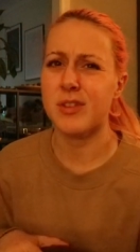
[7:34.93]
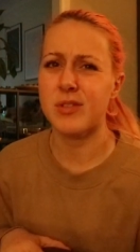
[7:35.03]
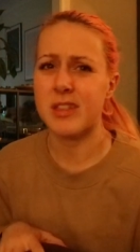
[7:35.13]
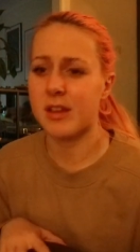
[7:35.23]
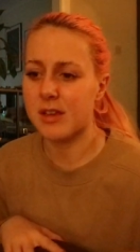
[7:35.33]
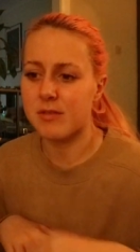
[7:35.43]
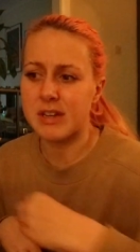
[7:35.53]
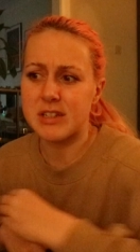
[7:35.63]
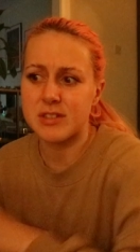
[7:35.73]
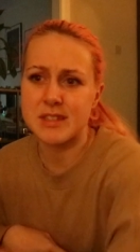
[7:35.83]
The only thing that he
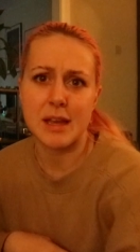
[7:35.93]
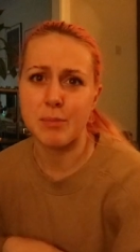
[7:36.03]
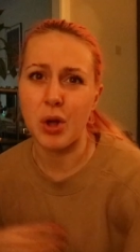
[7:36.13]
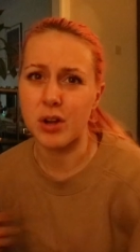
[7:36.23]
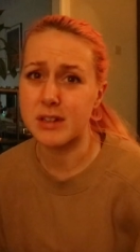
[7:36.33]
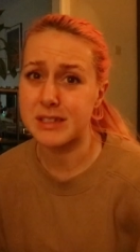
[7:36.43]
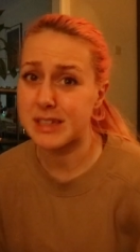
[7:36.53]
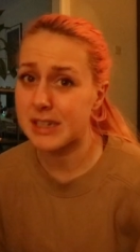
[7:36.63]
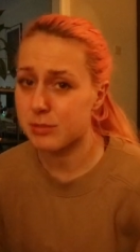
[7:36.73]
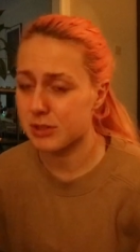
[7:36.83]
really does is like pull on his
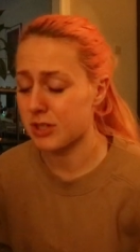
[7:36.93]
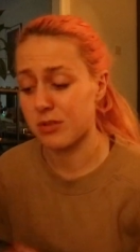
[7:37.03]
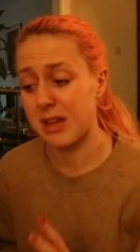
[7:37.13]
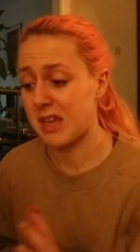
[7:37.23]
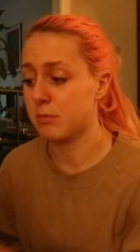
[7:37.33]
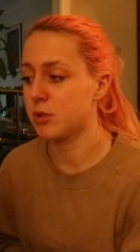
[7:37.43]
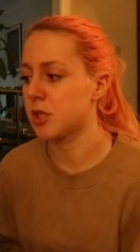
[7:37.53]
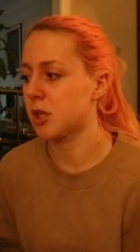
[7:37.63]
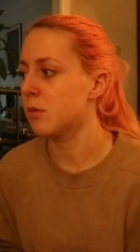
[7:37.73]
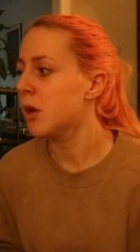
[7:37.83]
lead, which I don't like him
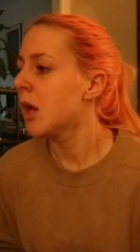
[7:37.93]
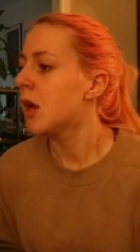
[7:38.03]
to do,